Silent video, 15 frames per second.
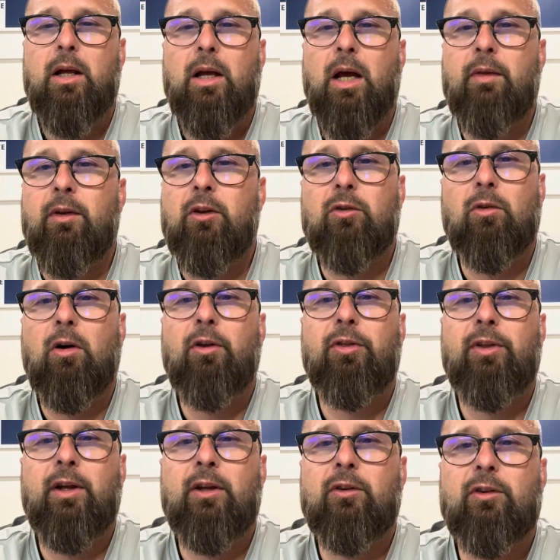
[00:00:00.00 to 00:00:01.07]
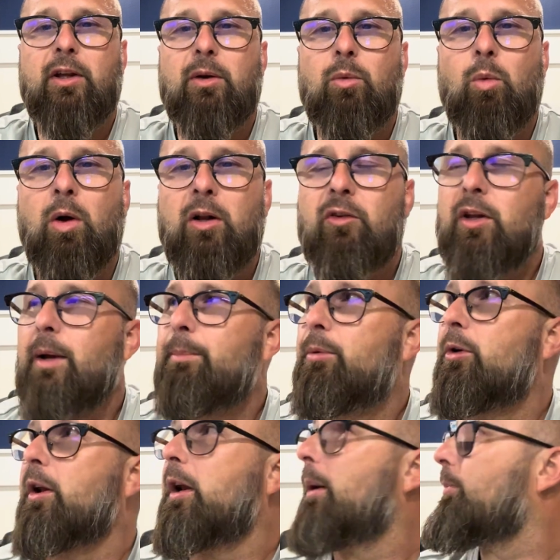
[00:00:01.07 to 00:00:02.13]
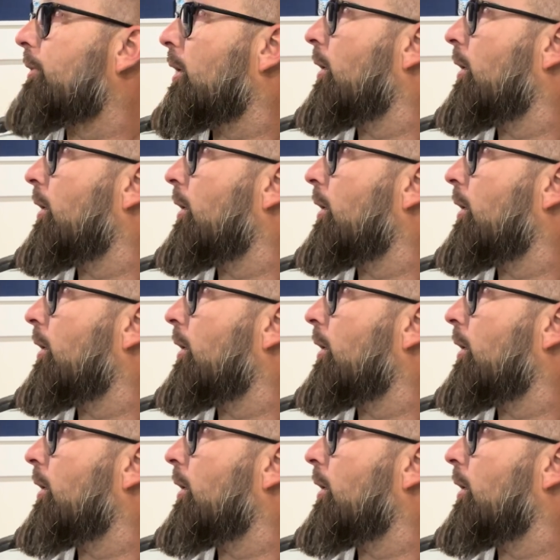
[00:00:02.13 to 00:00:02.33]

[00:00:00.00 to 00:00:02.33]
And these are all things that once I put it up there